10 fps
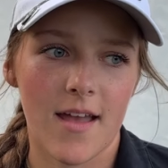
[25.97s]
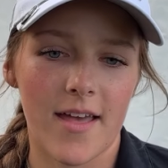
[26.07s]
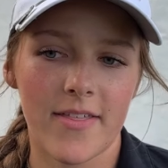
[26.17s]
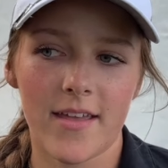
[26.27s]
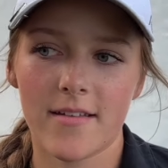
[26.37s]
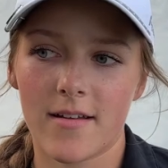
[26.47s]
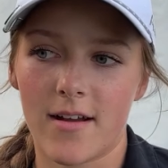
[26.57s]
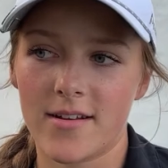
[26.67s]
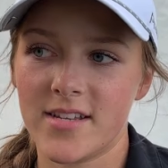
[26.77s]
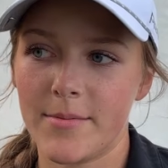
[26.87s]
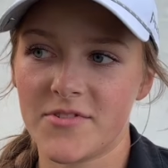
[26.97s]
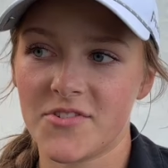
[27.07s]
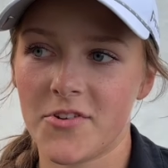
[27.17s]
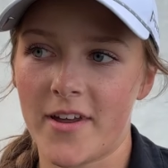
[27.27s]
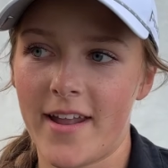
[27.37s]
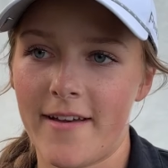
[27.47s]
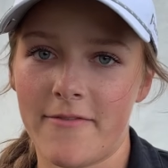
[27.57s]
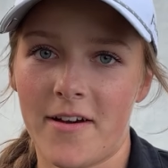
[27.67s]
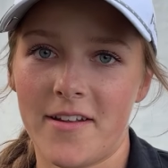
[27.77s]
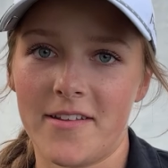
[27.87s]
I think our team is just trying to have
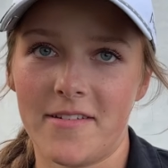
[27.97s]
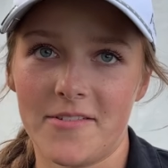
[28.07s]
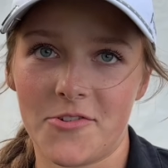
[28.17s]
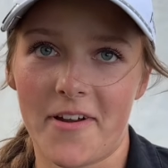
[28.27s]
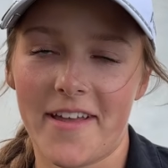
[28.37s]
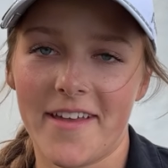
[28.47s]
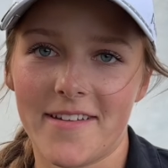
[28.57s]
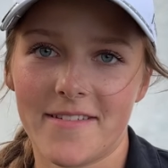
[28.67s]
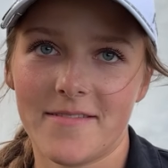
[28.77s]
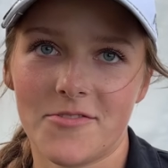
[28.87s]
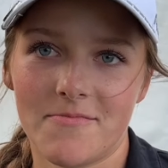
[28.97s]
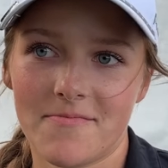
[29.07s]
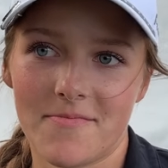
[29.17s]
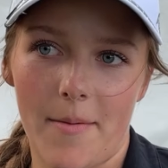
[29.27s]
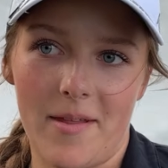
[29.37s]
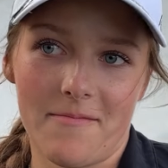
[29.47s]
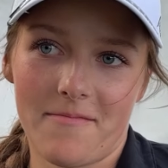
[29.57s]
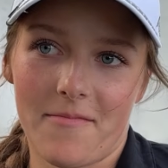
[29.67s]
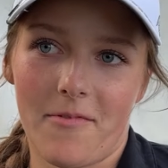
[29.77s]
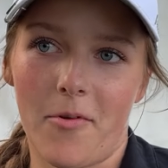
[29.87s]
fun and enjoy it. I mean,
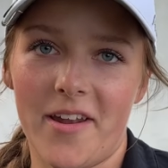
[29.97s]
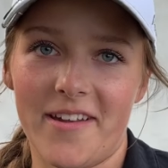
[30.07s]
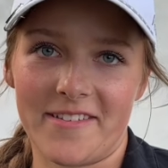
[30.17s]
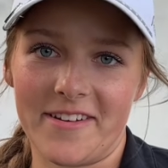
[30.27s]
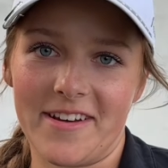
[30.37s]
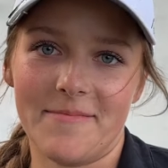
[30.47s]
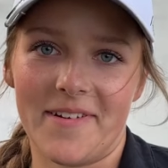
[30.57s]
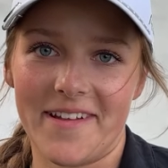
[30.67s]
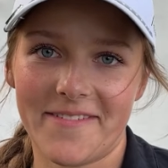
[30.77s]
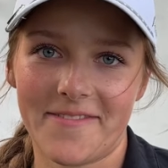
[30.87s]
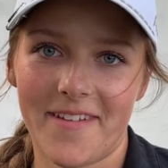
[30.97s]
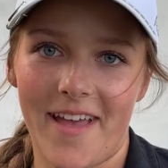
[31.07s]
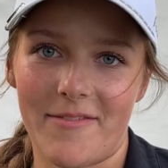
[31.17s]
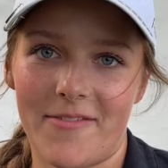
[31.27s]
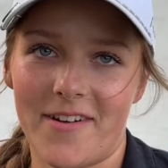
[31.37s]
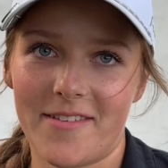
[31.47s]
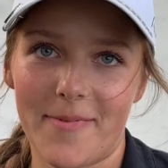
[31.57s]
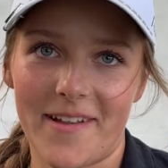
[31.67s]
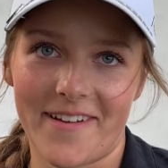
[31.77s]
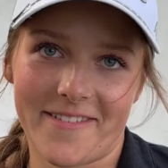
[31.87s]
winning is good, but having fun is
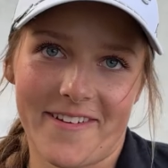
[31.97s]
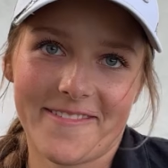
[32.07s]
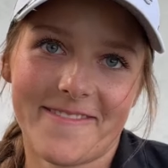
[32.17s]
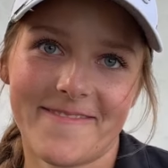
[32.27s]
better, so.